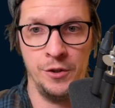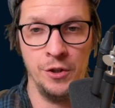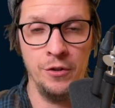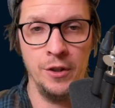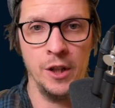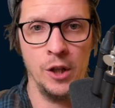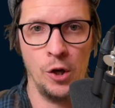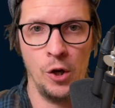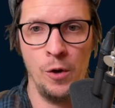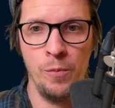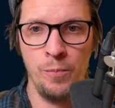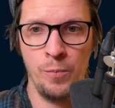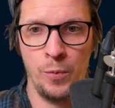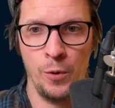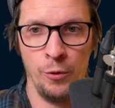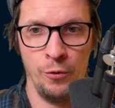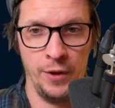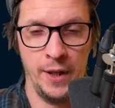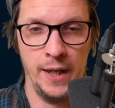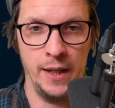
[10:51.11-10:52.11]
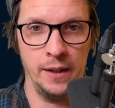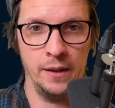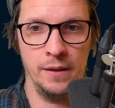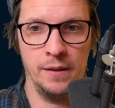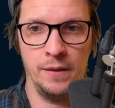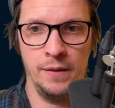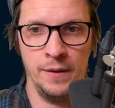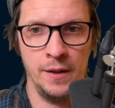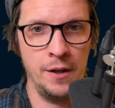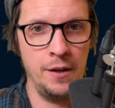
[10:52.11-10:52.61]
during
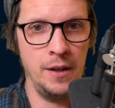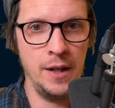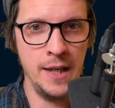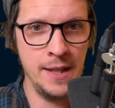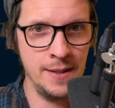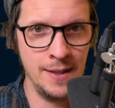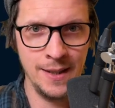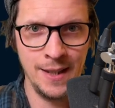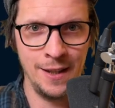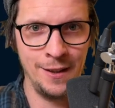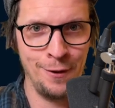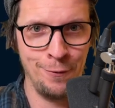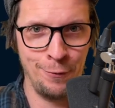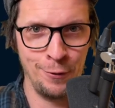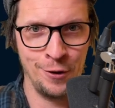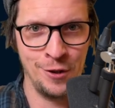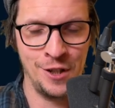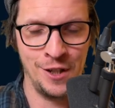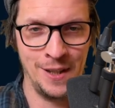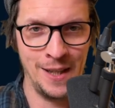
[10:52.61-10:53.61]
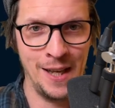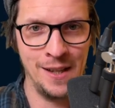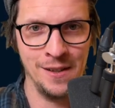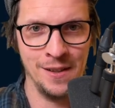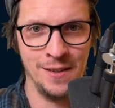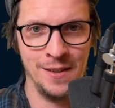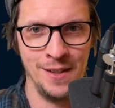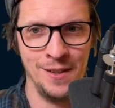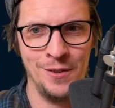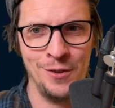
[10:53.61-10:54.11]
uploading, there isn't any
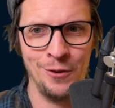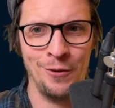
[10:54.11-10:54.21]
functionality.